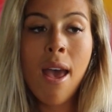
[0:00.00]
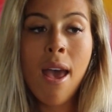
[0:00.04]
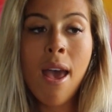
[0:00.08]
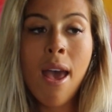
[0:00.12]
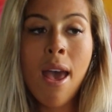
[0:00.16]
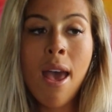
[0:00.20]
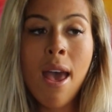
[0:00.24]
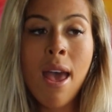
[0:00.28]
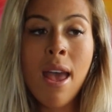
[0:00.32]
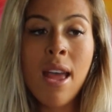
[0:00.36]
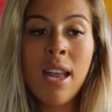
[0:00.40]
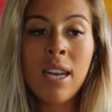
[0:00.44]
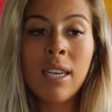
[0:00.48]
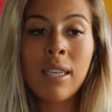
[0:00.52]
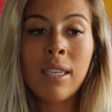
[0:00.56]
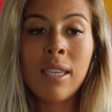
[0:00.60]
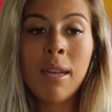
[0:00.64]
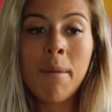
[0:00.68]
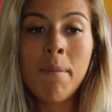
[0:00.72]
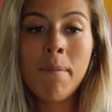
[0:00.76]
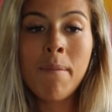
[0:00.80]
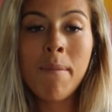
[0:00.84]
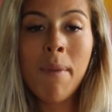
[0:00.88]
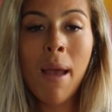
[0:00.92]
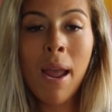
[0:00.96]
and
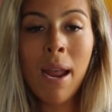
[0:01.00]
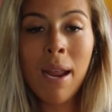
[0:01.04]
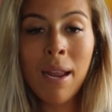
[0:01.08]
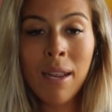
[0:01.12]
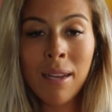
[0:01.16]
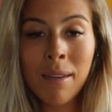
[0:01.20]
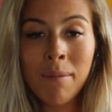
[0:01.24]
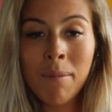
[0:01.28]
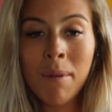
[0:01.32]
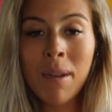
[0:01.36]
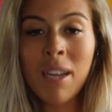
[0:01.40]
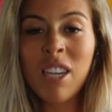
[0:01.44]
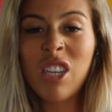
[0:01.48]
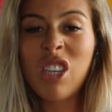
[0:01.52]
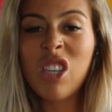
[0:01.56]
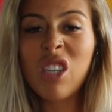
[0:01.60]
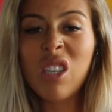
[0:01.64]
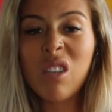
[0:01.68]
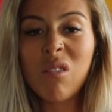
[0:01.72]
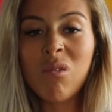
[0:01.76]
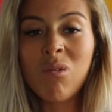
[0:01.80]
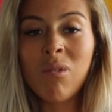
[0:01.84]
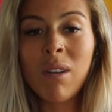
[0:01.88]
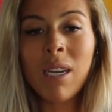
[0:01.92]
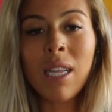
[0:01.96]
maybe
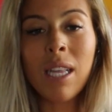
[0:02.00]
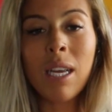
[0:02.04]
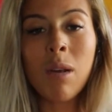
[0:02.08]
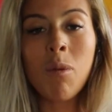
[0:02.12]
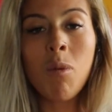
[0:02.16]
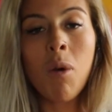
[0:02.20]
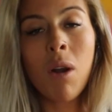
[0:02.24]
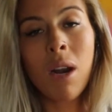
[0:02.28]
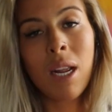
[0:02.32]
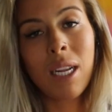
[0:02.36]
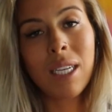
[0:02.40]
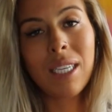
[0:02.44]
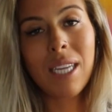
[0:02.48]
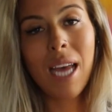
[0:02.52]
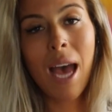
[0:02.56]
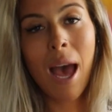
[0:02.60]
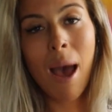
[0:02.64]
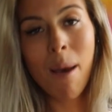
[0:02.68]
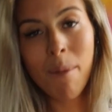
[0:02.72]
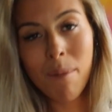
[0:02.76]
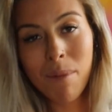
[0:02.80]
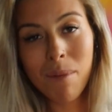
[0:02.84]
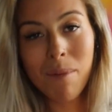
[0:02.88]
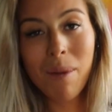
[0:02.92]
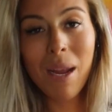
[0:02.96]
just really wanted to
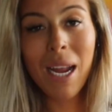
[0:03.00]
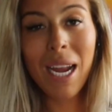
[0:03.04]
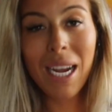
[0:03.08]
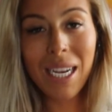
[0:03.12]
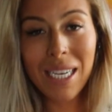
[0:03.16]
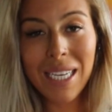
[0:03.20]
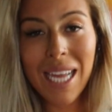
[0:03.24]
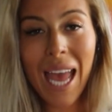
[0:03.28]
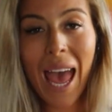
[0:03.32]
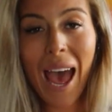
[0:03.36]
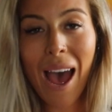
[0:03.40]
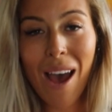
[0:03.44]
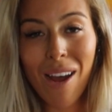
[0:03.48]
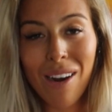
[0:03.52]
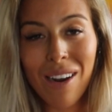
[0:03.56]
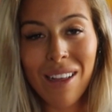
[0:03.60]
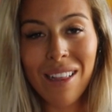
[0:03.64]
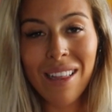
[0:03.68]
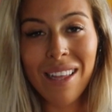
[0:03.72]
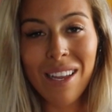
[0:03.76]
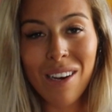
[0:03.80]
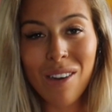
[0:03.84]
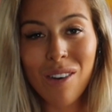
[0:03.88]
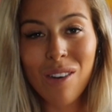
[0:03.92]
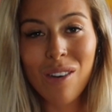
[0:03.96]
hammer me down a
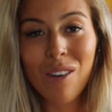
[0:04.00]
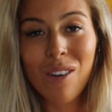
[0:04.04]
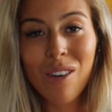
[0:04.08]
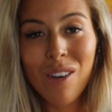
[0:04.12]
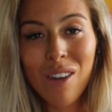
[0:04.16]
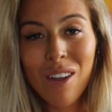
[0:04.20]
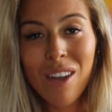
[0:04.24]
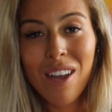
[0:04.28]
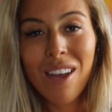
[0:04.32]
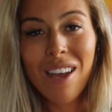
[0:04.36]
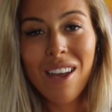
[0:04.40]
little.